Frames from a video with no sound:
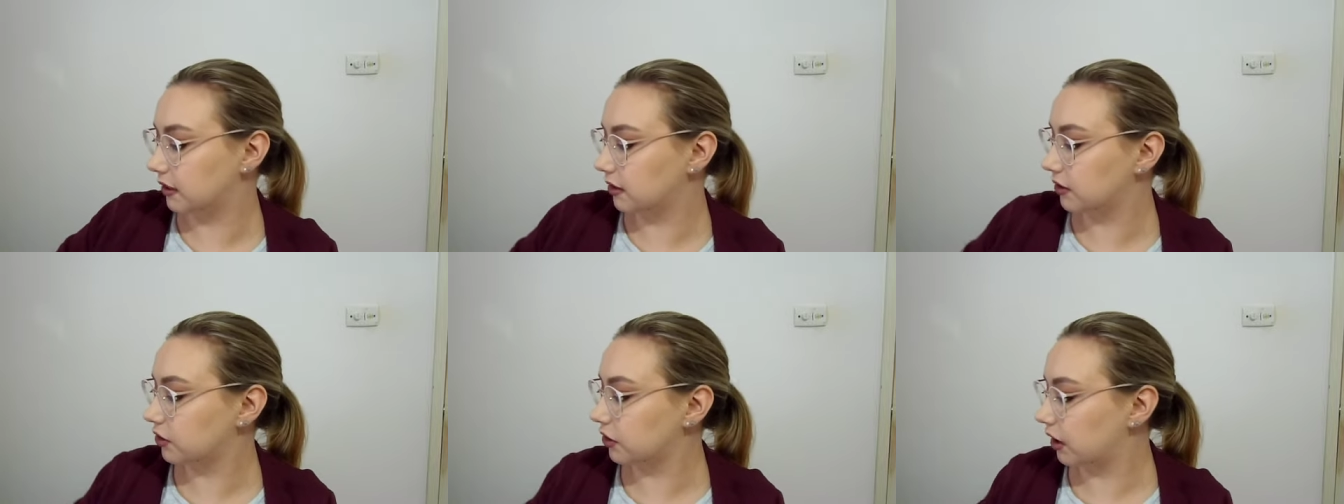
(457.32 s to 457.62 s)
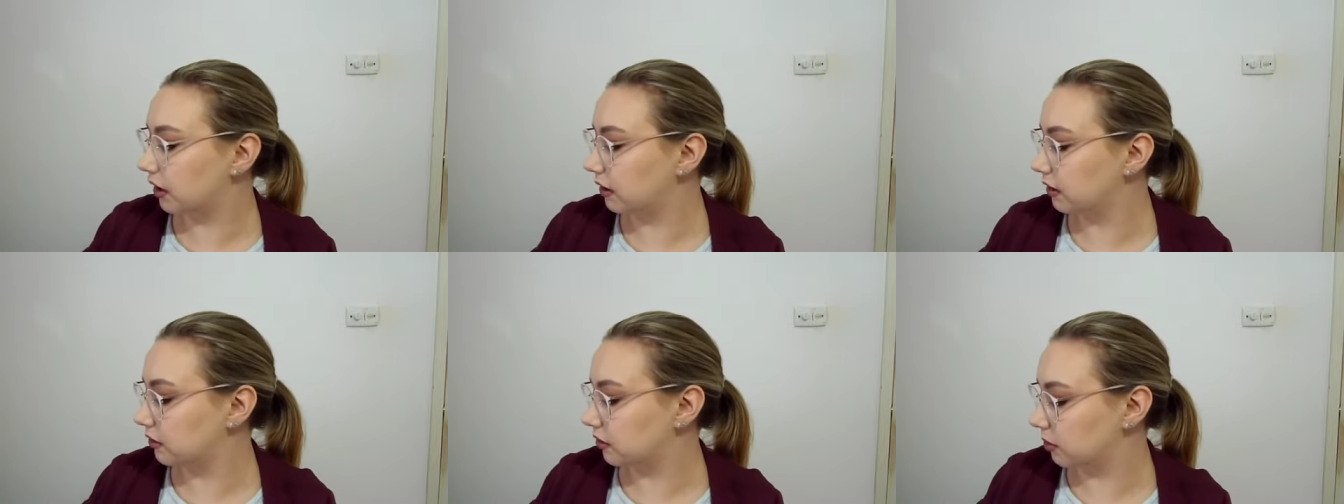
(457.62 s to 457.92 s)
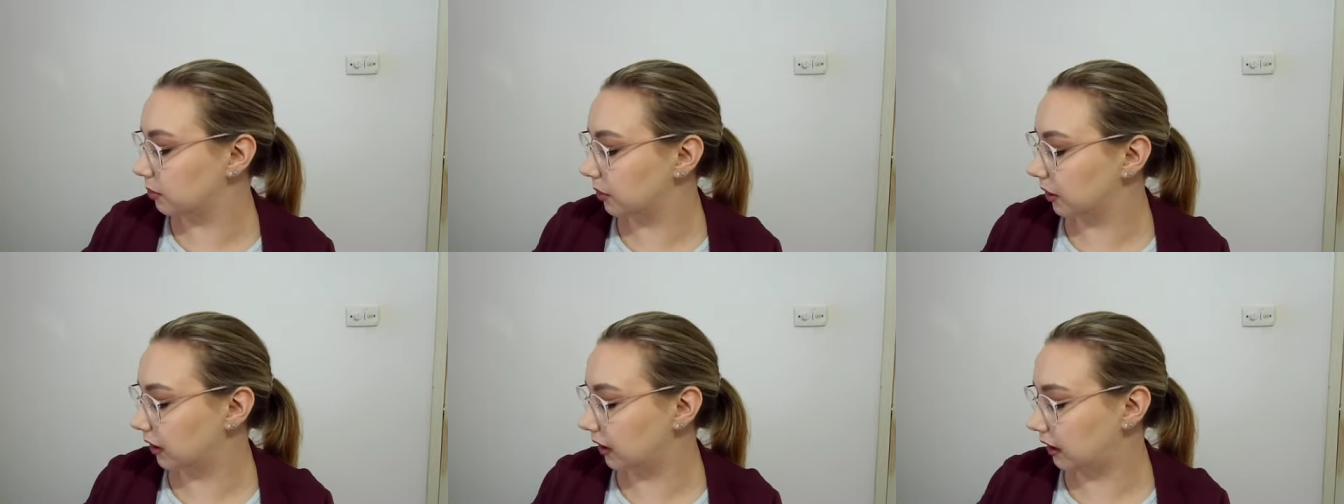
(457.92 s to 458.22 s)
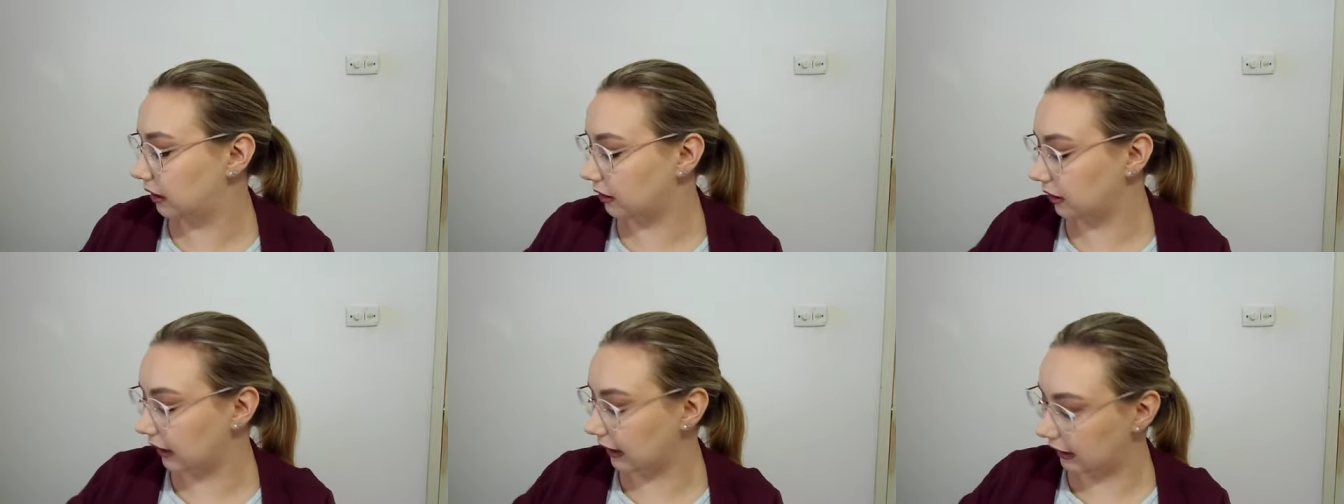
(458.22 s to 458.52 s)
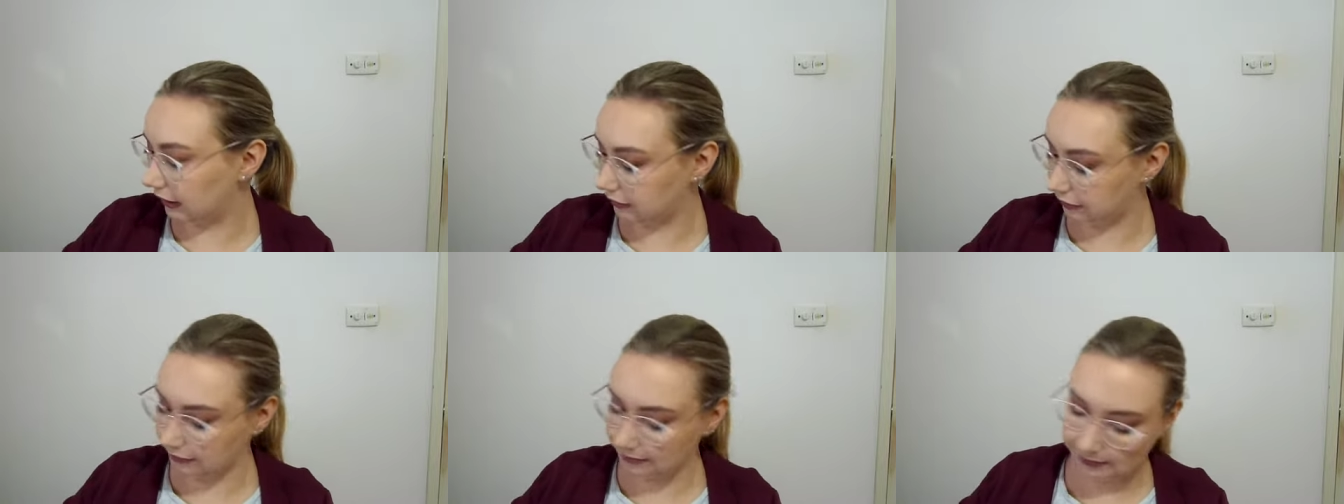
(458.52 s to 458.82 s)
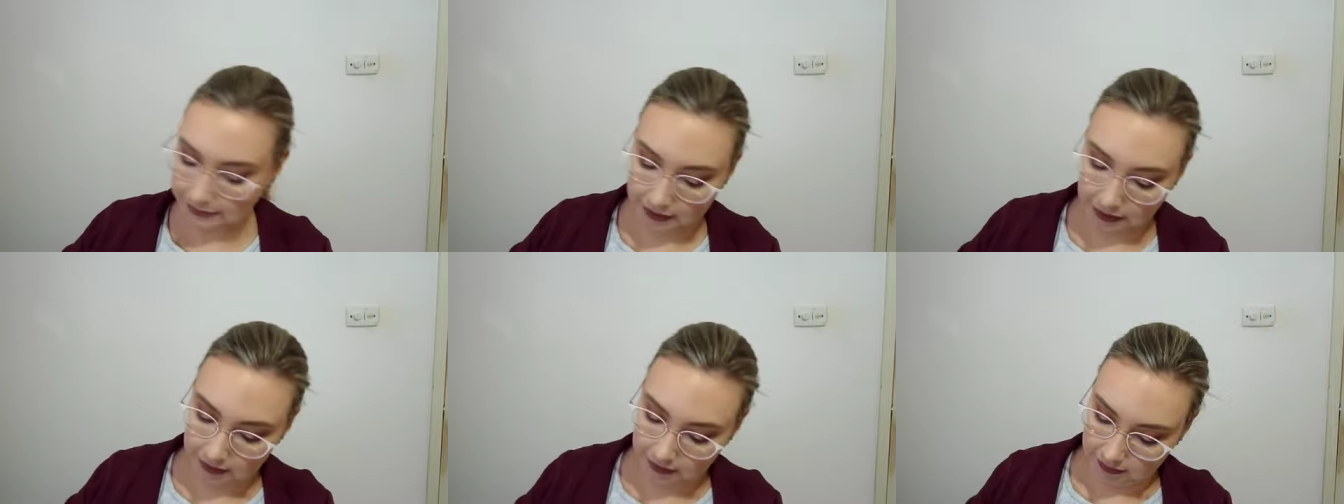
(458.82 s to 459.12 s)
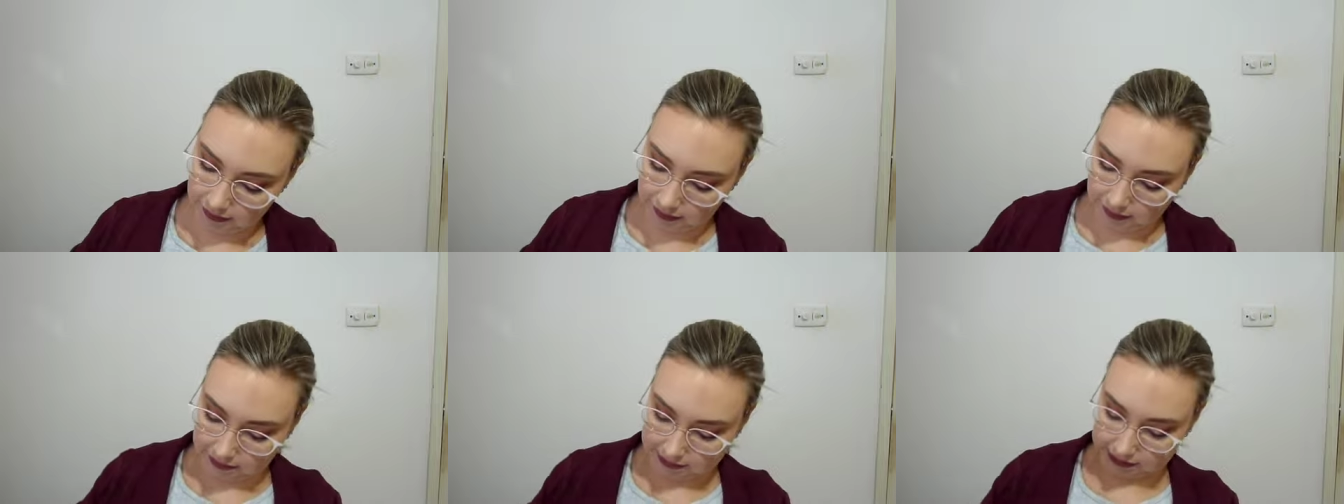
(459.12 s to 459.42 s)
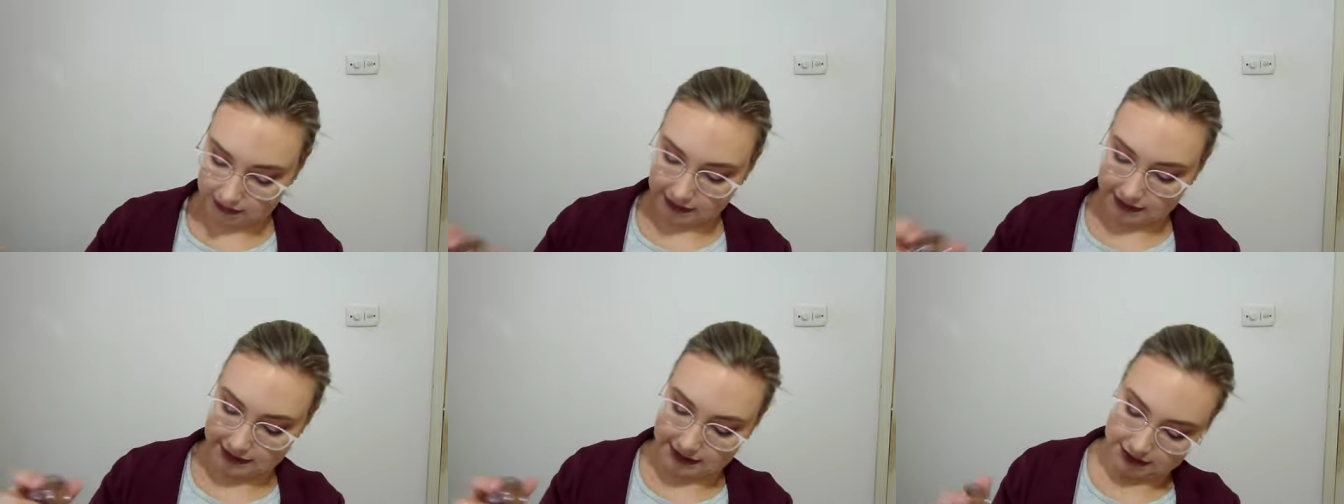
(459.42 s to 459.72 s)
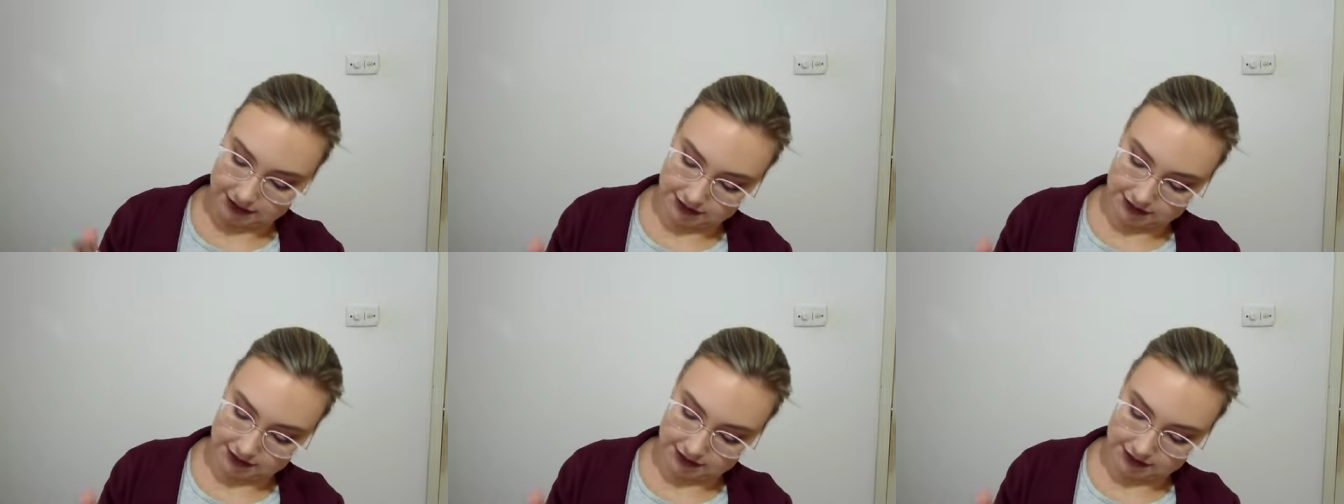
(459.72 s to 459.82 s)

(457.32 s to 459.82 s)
Charlotte Tilbury color I have. I think I